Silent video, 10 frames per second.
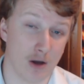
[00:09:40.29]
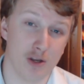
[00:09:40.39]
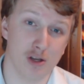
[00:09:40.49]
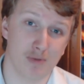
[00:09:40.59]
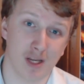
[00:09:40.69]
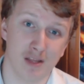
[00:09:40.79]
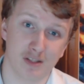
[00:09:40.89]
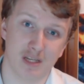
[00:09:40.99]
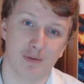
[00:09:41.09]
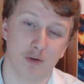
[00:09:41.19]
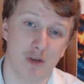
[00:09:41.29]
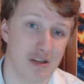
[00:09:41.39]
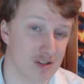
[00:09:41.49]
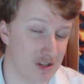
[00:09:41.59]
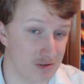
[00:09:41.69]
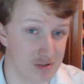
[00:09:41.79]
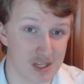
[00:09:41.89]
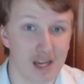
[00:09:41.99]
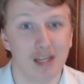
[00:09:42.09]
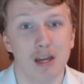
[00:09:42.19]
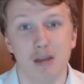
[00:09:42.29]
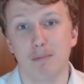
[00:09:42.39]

Are you going to bring in the tip of the week? Because I do say